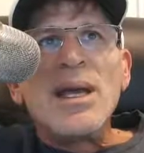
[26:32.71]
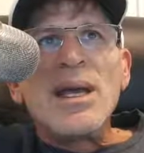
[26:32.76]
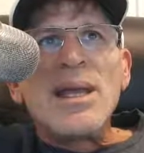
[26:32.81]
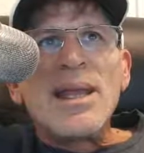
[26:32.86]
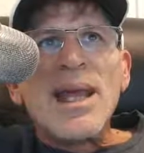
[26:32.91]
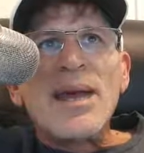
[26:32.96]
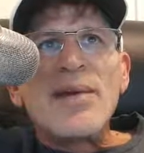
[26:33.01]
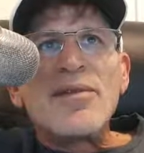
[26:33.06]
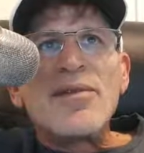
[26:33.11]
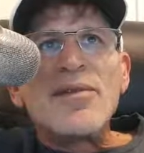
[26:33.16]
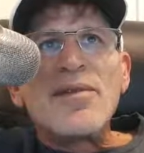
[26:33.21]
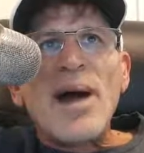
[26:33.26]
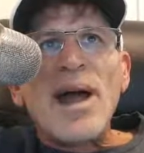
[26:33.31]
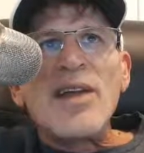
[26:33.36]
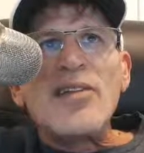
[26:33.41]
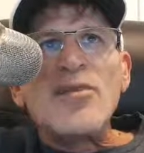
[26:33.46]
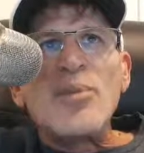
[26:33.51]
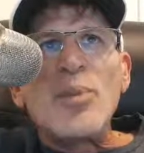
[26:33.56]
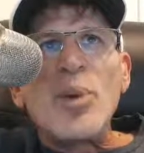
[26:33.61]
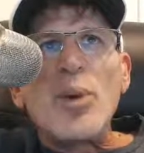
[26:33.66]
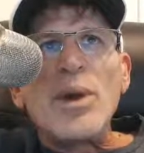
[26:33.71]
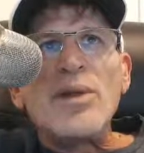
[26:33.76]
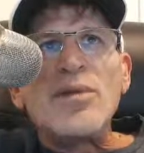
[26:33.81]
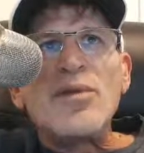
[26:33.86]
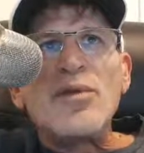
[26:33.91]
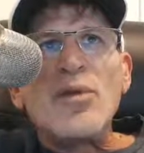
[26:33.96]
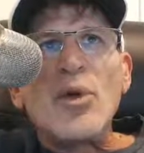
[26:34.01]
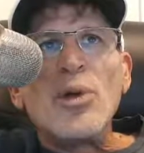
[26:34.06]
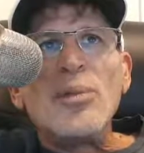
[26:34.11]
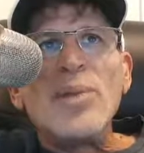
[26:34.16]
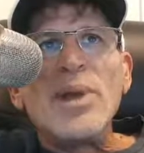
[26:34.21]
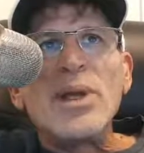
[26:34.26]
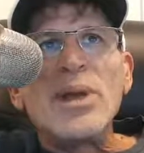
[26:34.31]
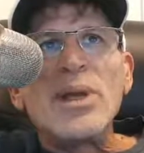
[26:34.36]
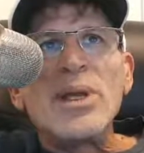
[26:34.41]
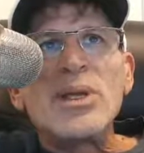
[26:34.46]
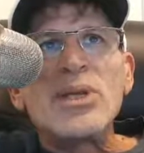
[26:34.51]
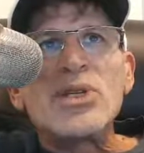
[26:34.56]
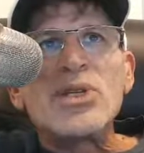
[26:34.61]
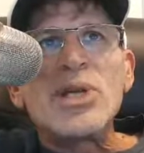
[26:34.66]
They have 5.4
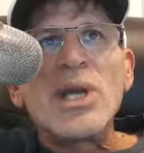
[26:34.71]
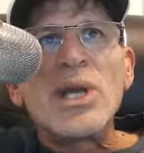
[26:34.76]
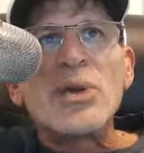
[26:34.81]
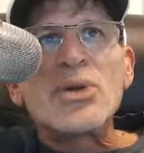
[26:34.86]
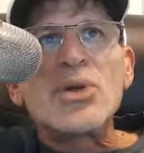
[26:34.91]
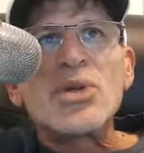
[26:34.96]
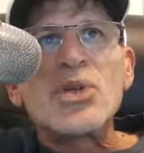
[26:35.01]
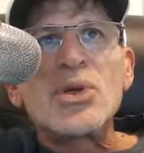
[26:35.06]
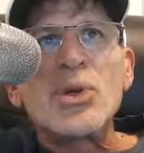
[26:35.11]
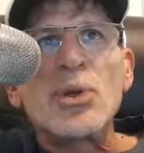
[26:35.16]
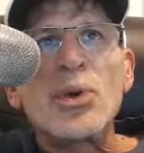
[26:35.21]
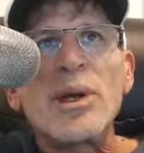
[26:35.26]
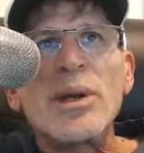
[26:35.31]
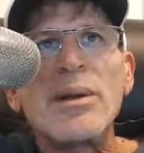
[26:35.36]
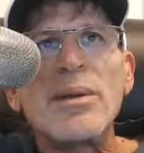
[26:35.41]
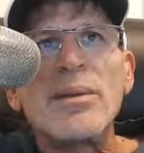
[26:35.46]
million shares short.